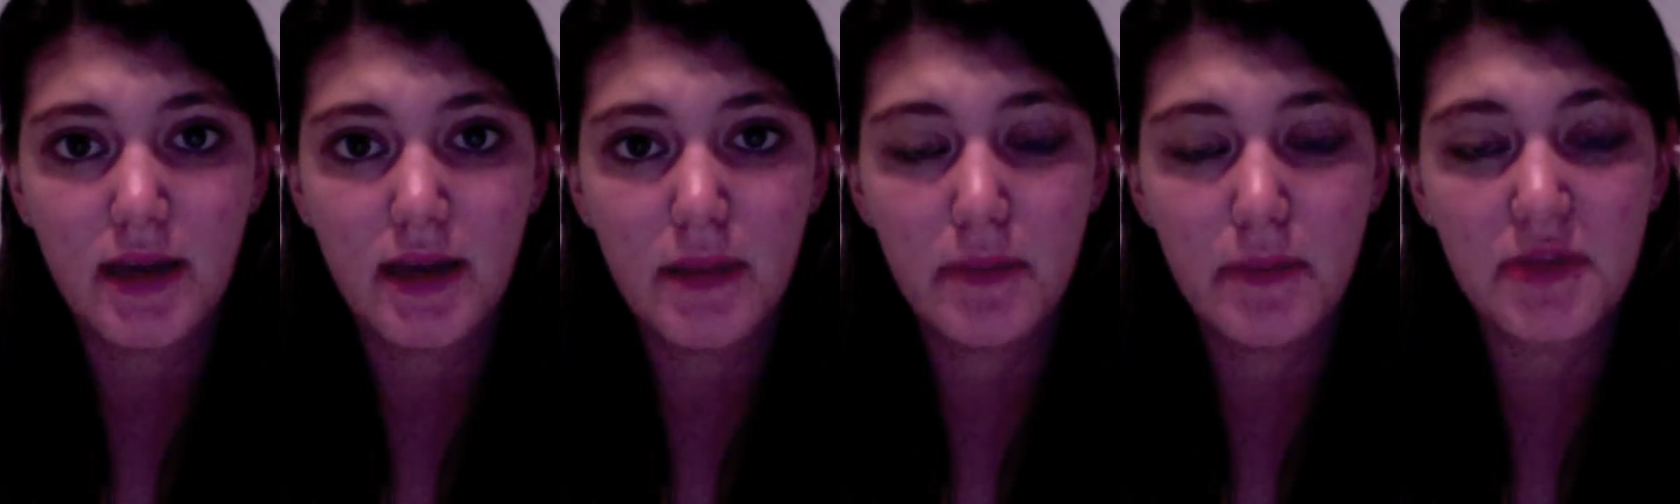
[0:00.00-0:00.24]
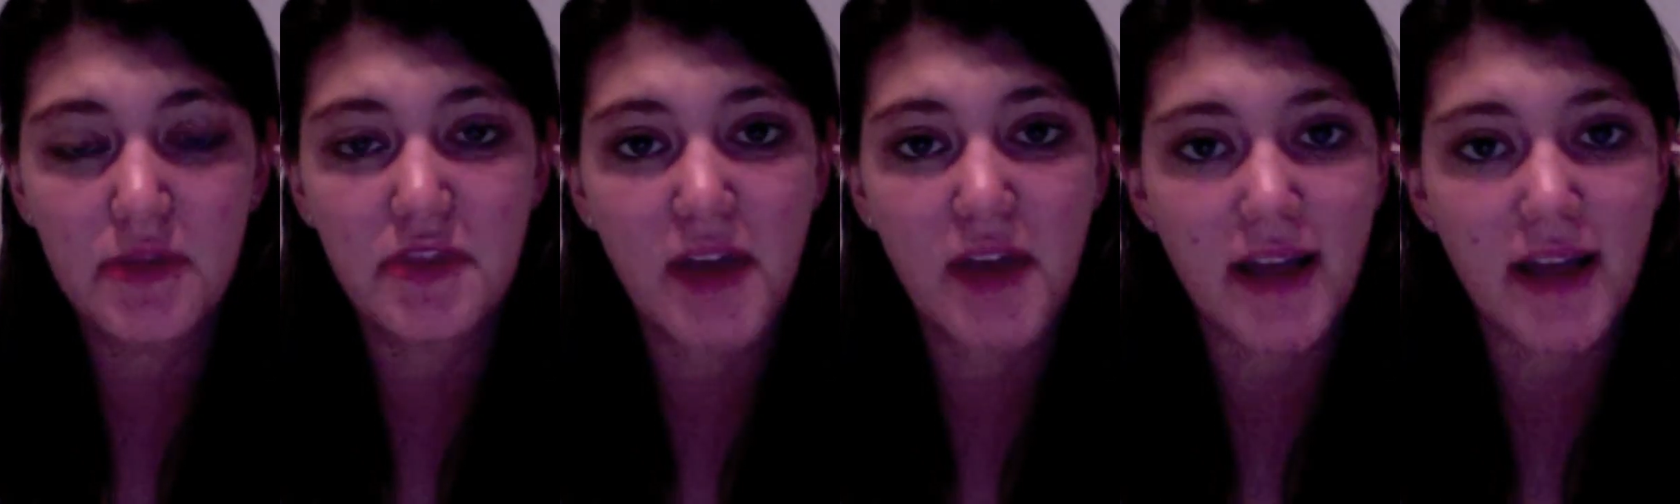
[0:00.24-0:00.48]

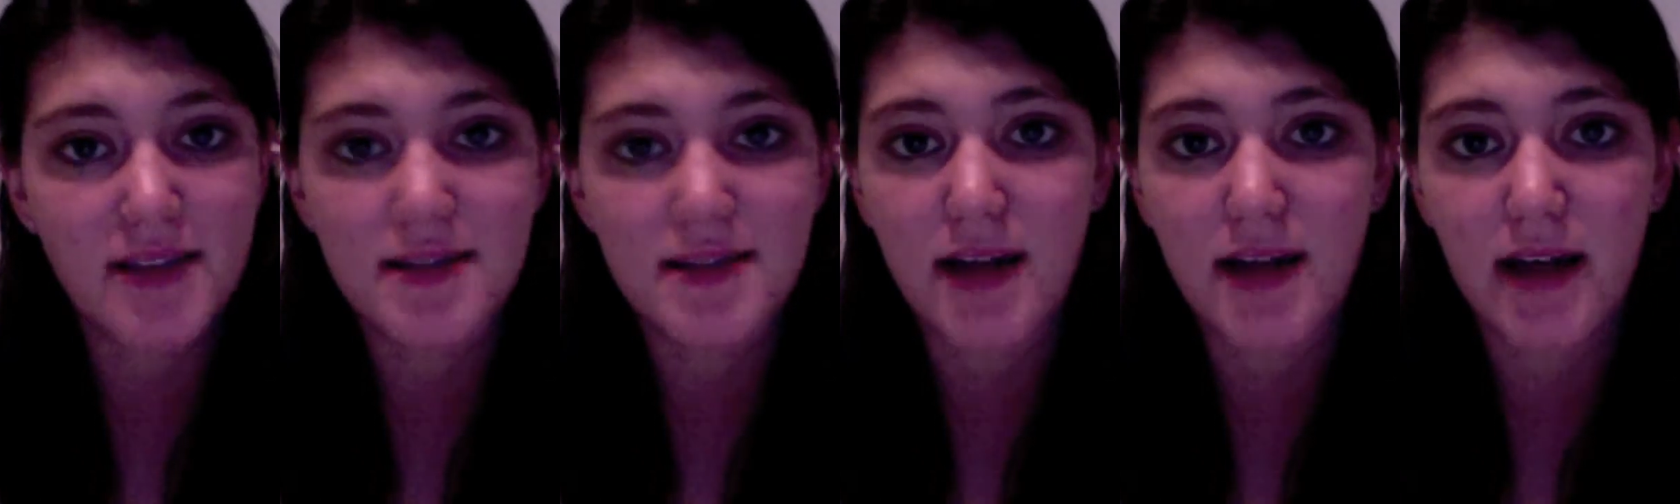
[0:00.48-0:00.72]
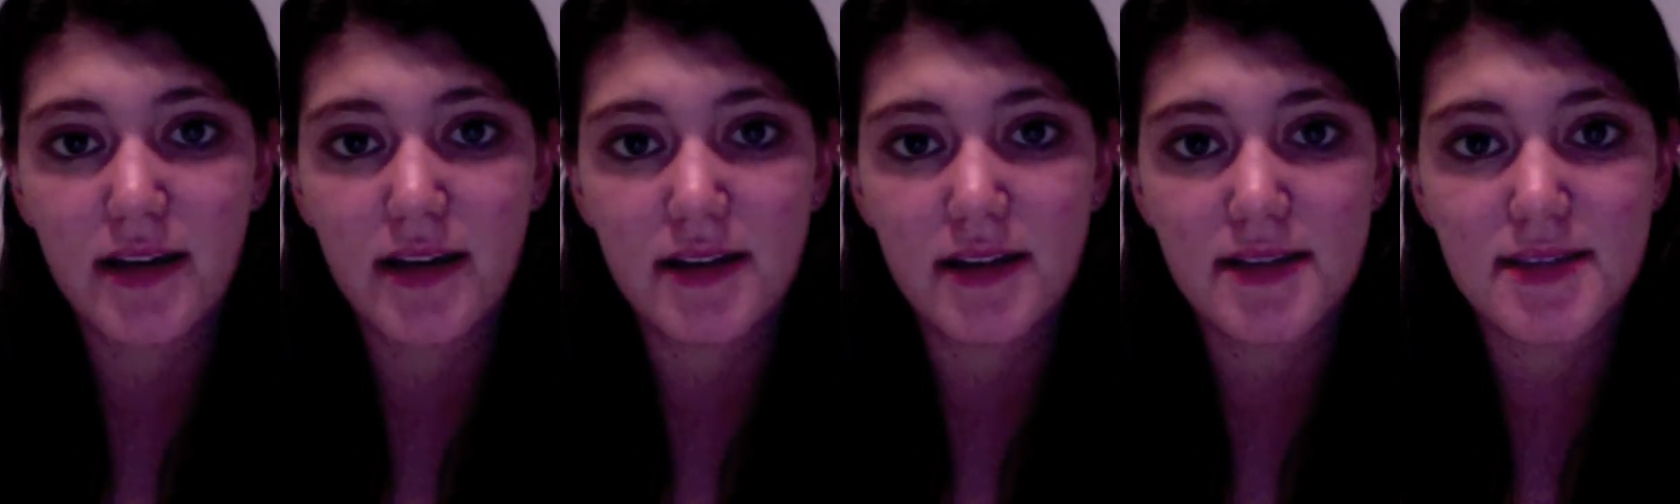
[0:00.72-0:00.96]
but that's
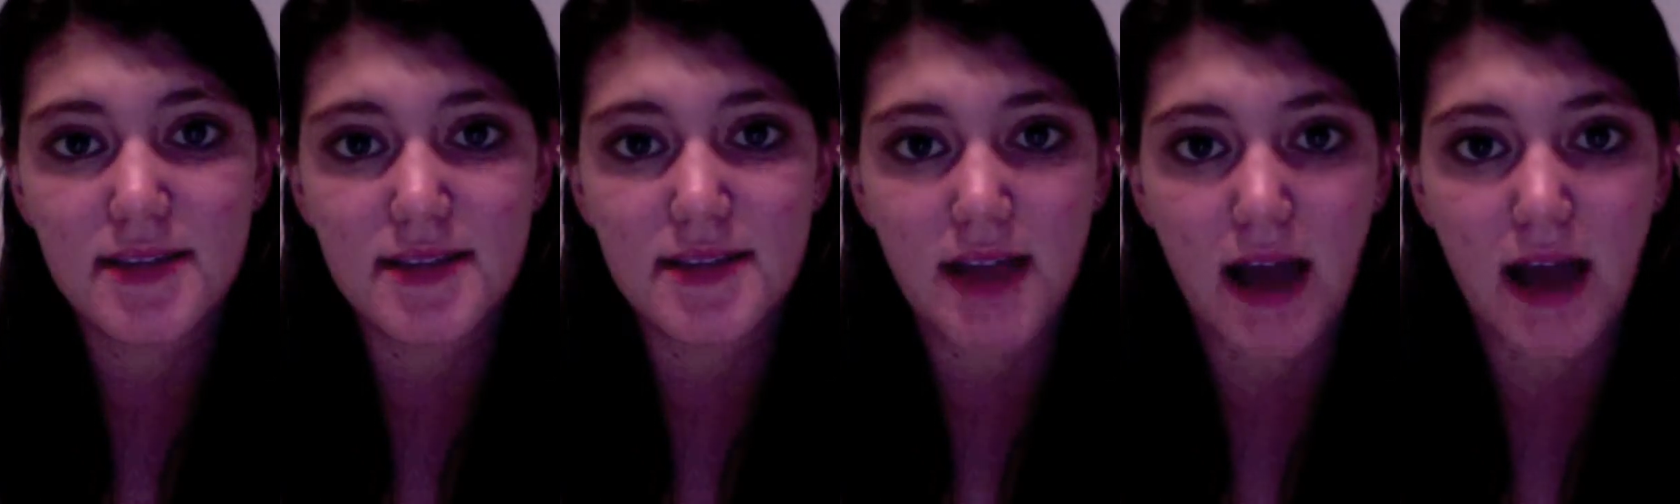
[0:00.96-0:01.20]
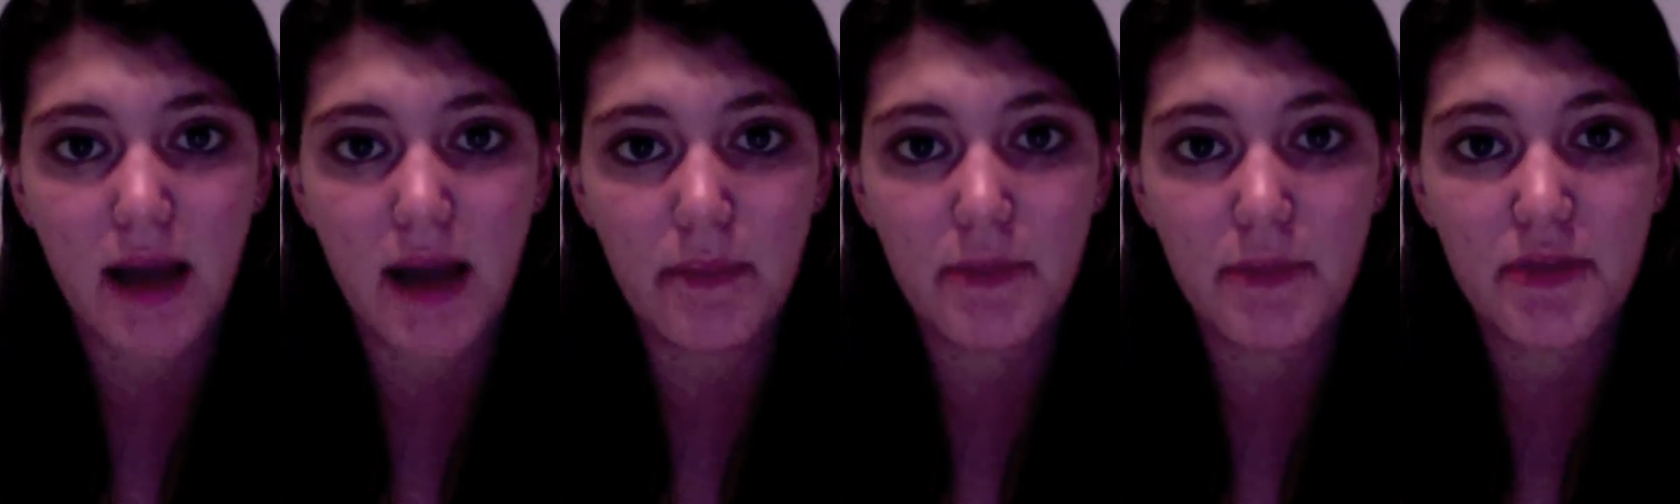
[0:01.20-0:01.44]
not going to
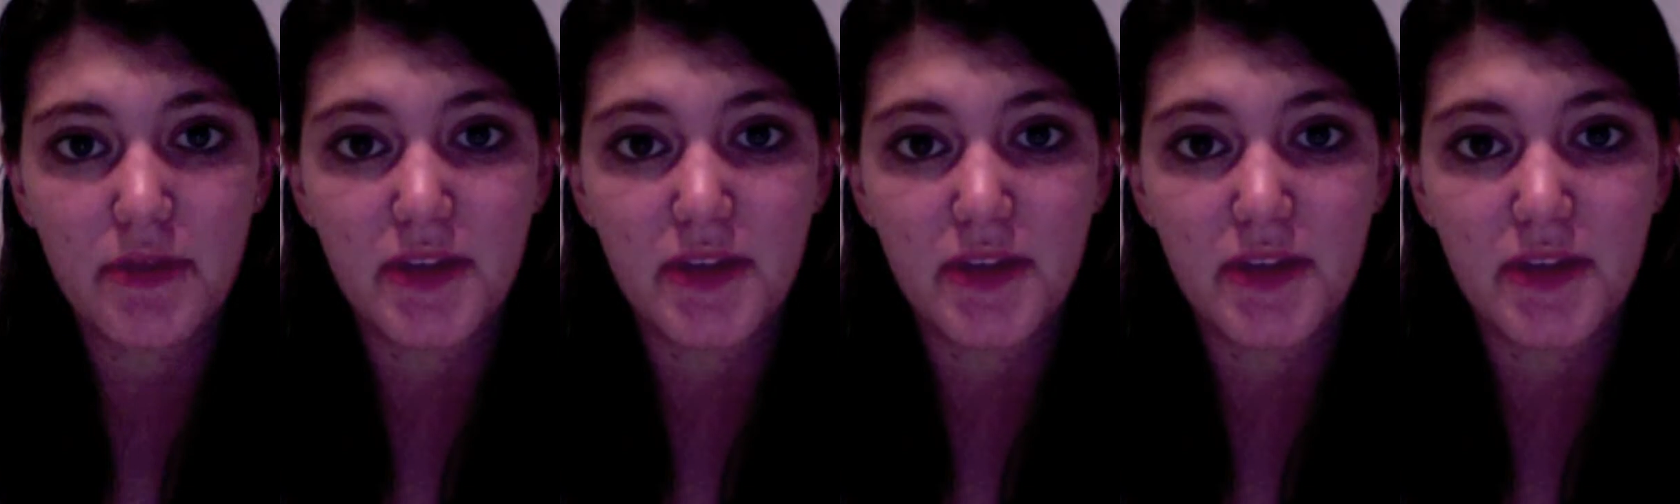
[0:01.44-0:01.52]
stop